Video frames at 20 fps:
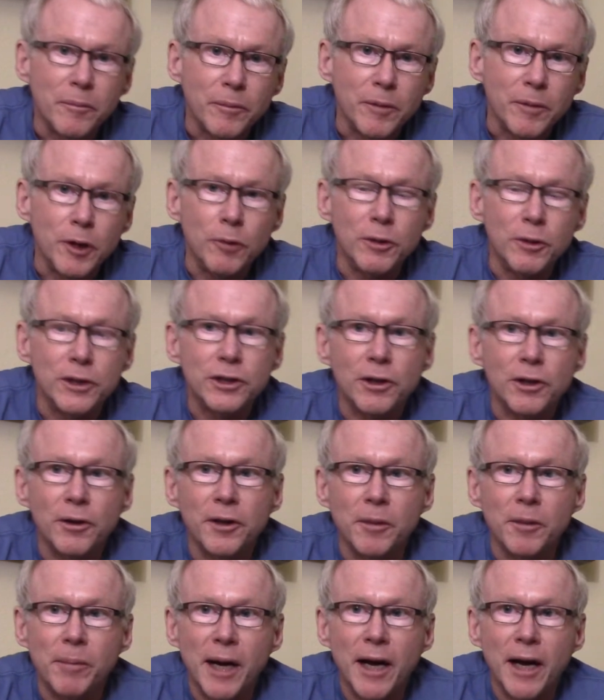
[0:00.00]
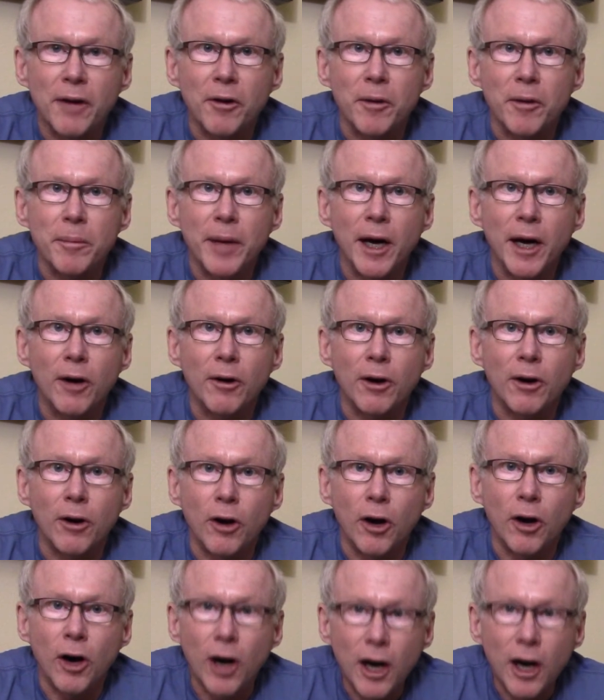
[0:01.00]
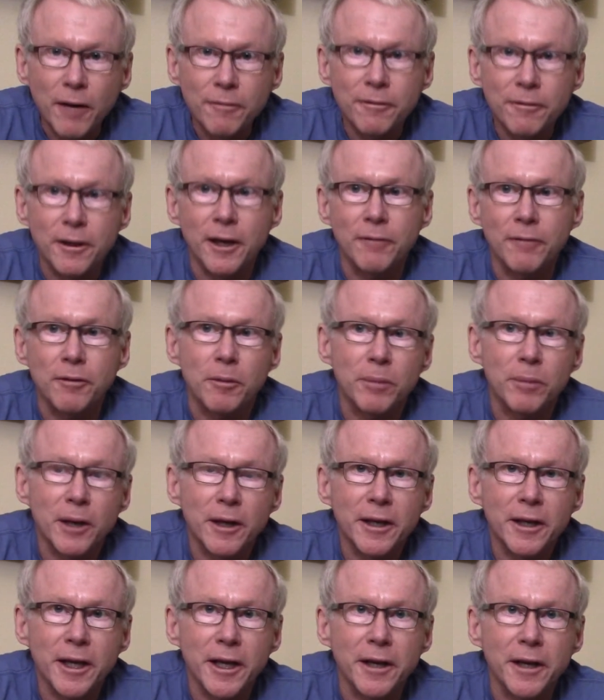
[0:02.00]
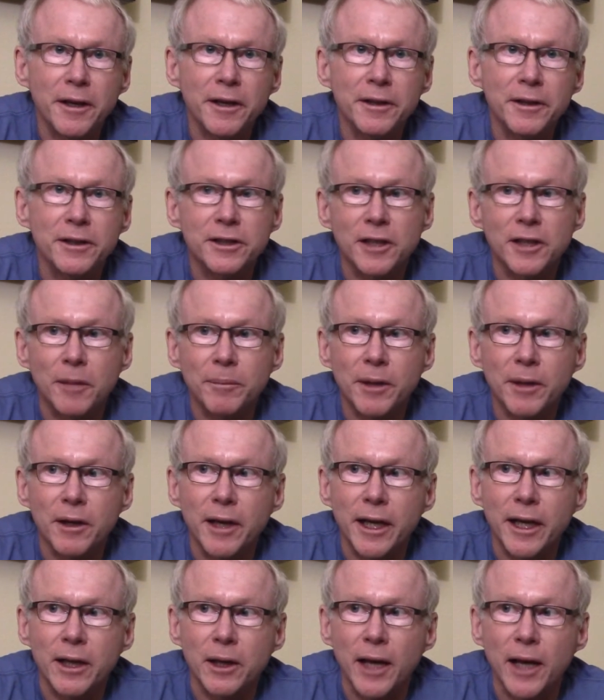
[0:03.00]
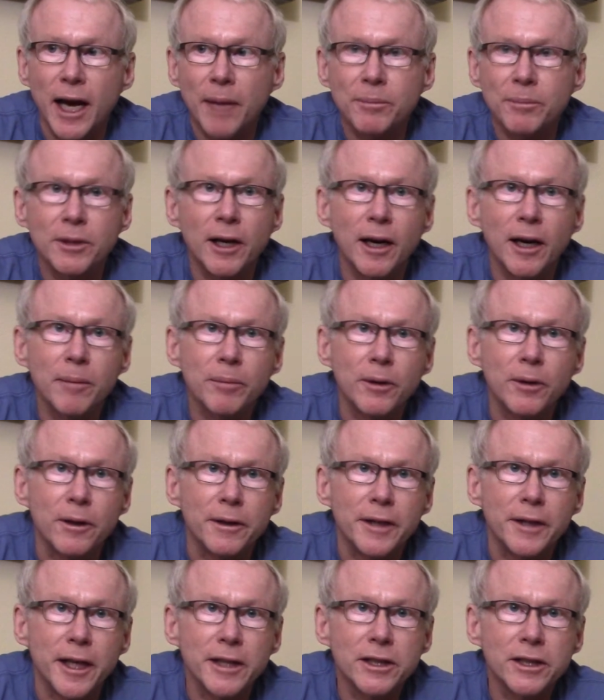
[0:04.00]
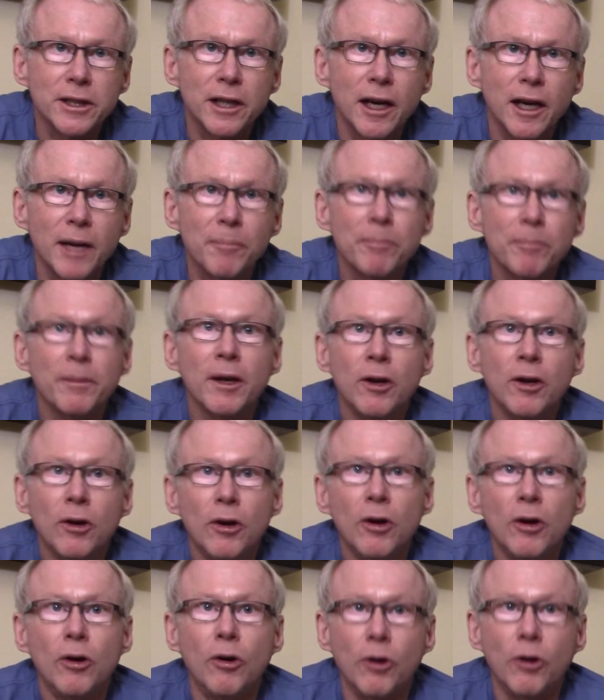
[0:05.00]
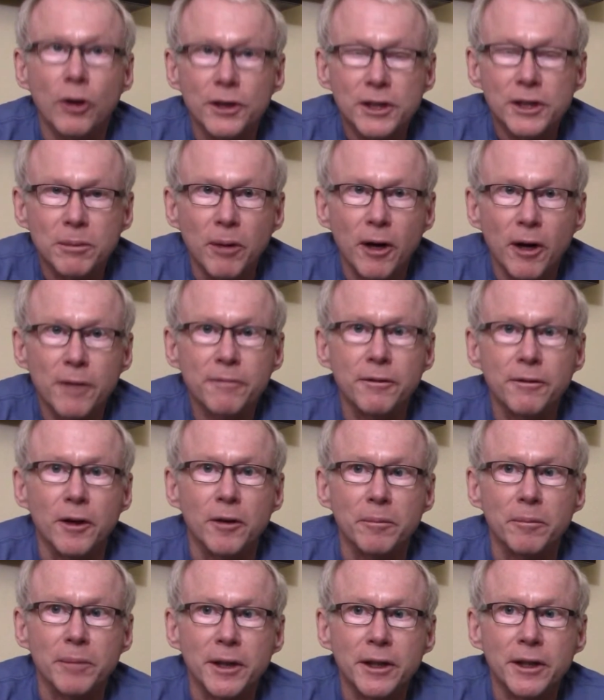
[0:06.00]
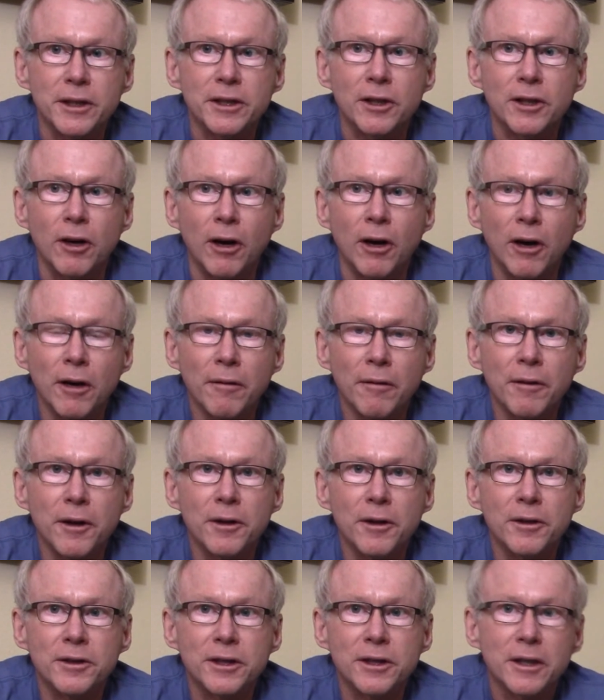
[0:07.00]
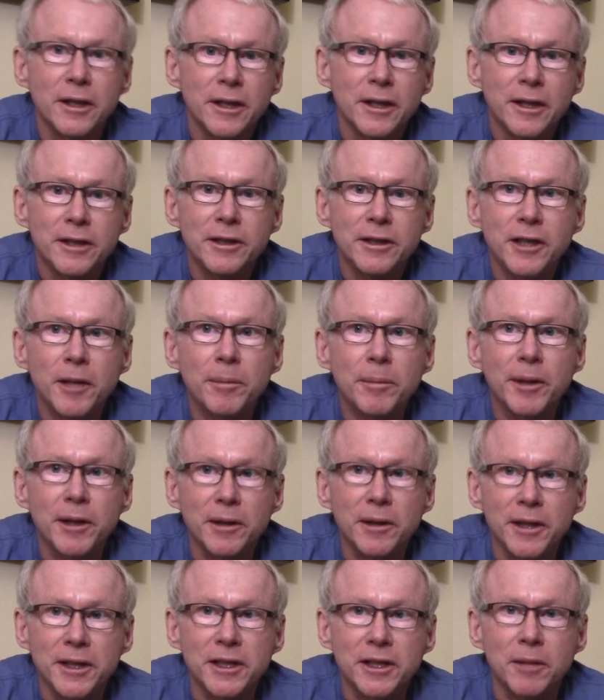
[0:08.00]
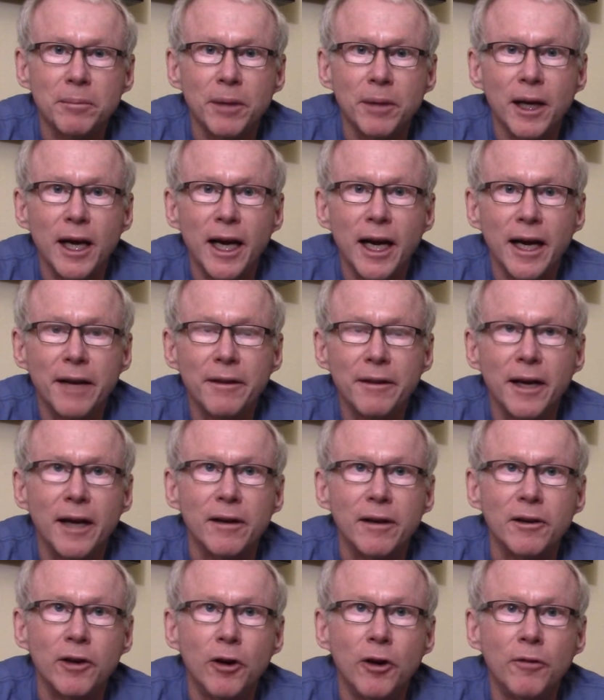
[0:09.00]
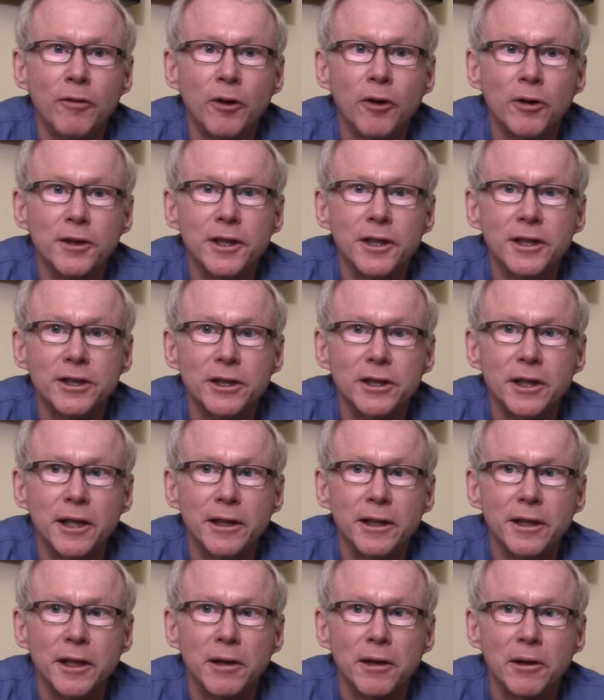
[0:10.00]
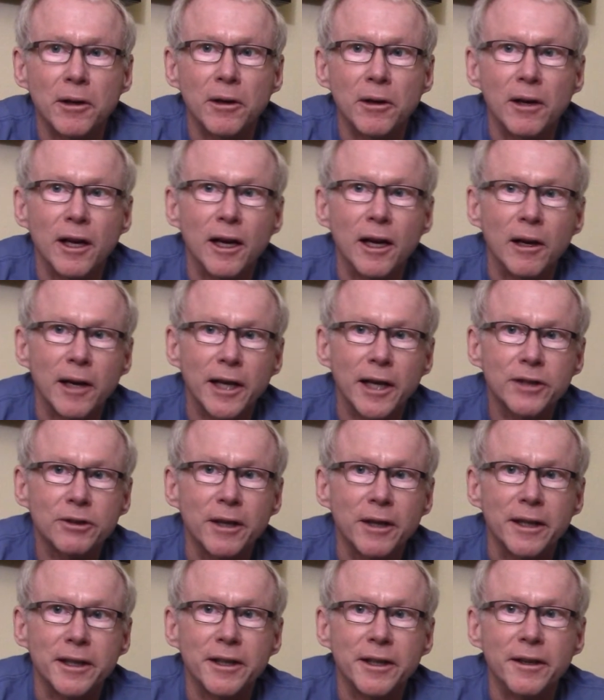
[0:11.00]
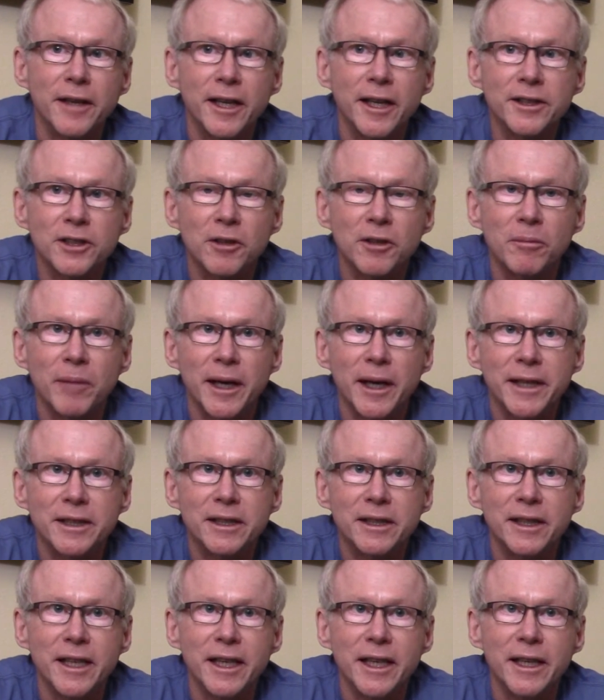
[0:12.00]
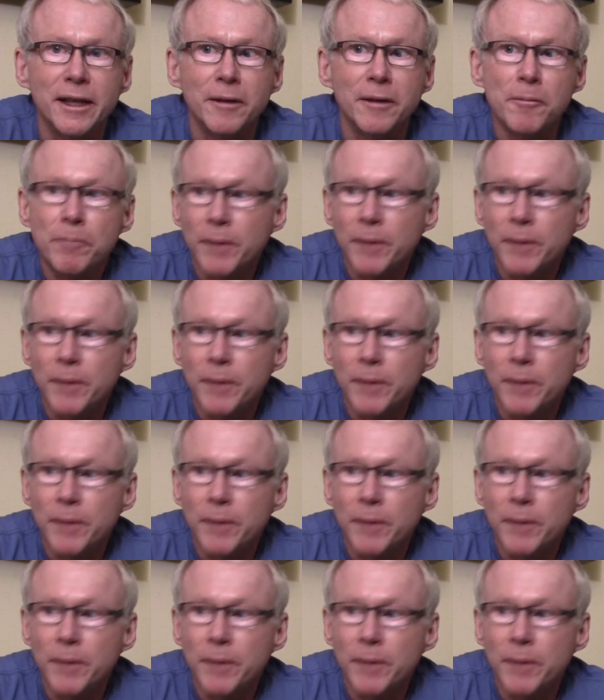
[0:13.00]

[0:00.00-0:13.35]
You would turn the battery power off if you're plugging it into something like a laptop or a desktop or a smartphone, because all of those typically supply that low voltage that the little electret condenser mics need.